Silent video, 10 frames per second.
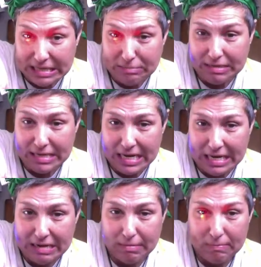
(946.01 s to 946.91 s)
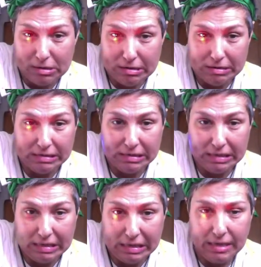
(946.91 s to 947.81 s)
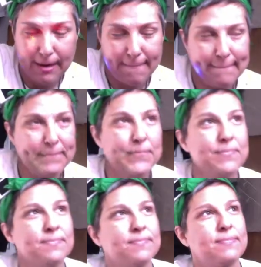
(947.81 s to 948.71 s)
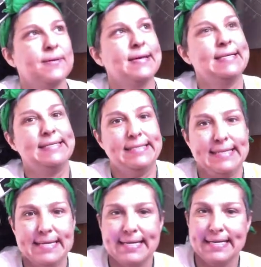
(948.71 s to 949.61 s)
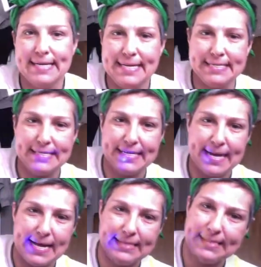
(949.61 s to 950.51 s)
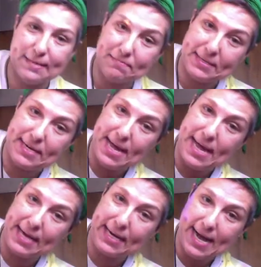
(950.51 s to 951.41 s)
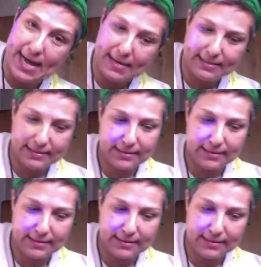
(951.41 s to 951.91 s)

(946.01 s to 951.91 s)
Calm it down, Margie. Take it easy now. Simmer down now.